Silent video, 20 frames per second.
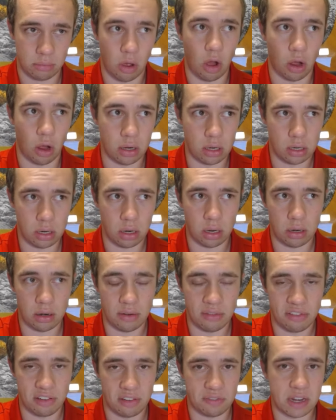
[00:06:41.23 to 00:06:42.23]
under
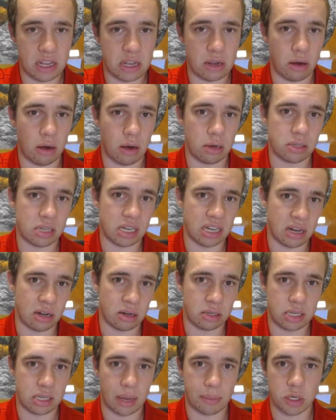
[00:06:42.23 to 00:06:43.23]
150 yards, an
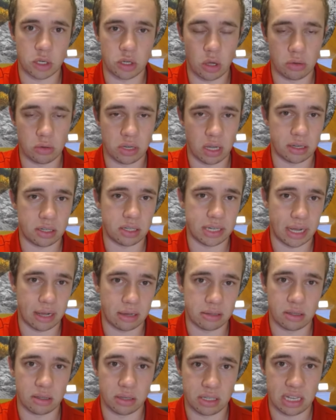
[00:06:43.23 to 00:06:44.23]
interception, no
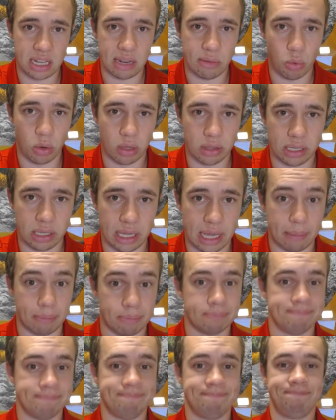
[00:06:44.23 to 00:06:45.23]
touchdowns, and the team won the game.
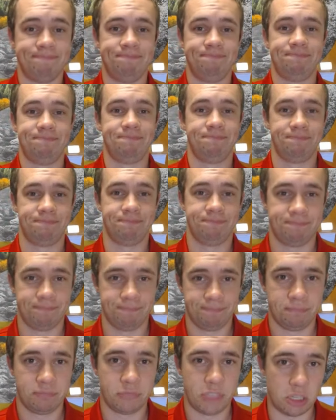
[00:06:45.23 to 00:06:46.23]

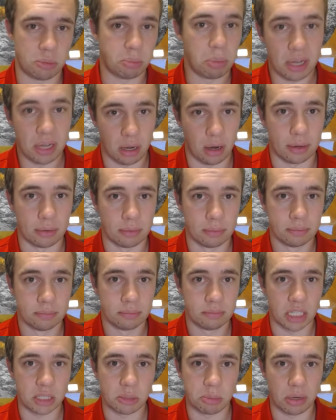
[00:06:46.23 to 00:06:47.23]
That's pretty hard.
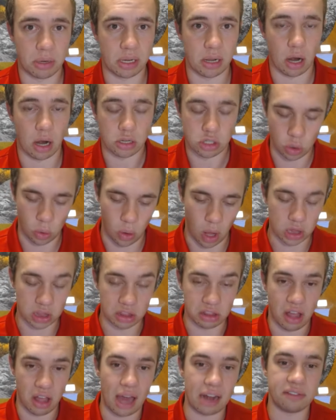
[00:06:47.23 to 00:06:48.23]
That's pretty hard. So a
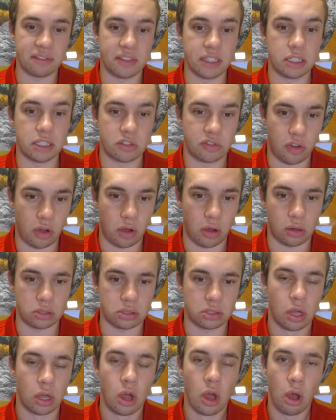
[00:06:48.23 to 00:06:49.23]
lot of this
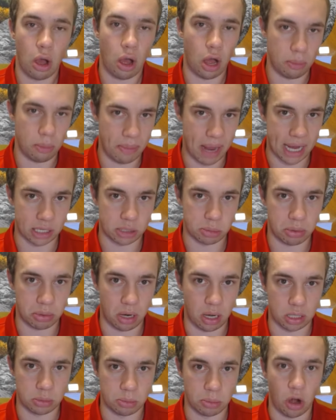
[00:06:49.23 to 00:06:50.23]
falls on Max
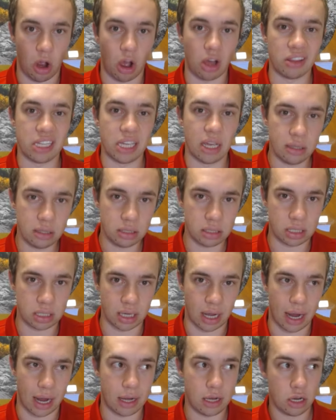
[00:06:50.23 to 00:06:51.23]
Brosmer. On the other
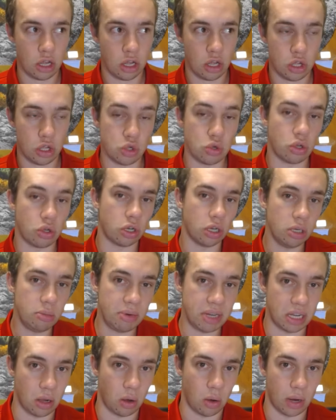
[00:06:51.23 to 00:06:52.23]
side, you could
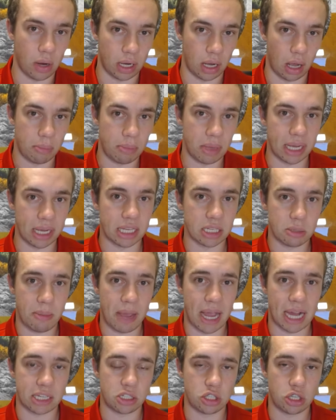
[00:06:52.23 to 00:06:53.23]
be going up against
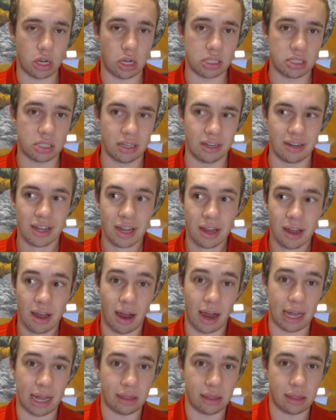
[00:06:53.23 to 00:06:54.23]
Max Johnson.
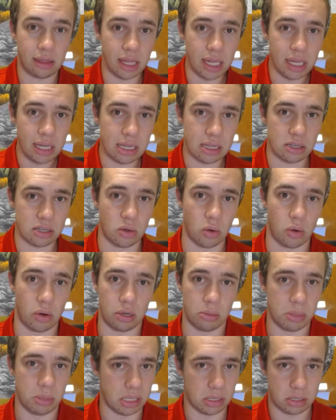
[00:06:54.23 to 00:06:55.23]
I think he's going
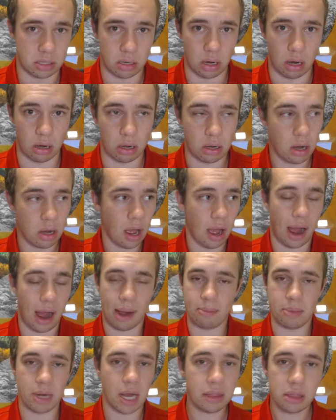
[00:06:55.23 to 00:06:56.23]
to be a starter.
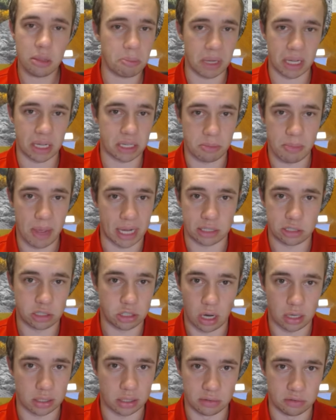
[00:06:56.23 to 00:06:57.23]
I'm not the biggest Max
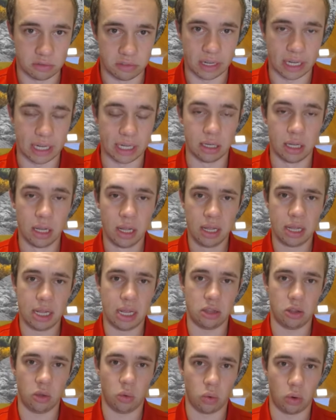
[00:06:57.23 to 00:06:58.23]
Johnson fan
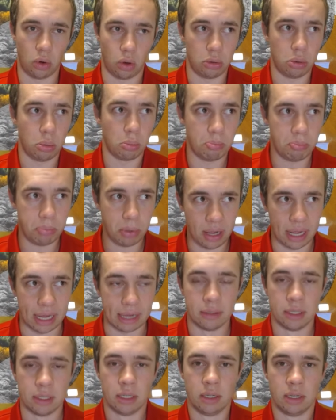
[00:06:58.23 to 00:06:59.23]
in the world, but